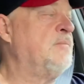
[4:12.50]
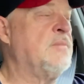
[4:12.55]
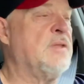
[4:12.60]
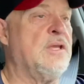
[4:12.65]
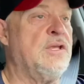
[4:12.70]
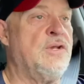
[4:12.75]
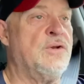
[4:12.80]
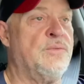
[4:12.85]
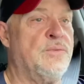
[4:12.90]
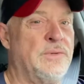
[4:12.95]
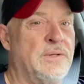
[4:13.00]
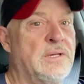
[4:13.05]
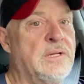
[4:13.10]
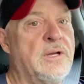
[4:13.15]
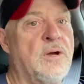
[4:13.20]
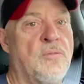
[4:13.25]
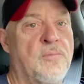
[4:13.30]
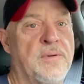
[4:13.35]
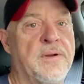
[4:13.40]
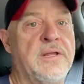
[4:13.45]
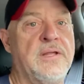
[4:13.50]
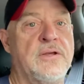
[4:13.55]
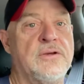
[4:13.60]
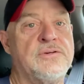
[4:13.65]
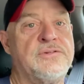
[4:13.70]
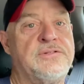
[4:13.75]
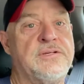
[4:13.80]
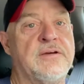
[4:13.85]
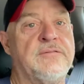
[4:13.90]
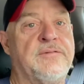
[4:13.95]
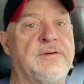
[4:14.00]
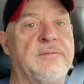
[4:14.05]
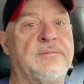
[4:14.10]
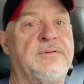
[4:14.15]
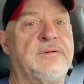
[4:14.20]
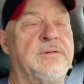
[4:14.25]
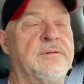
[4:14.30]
you're really opening yourself up to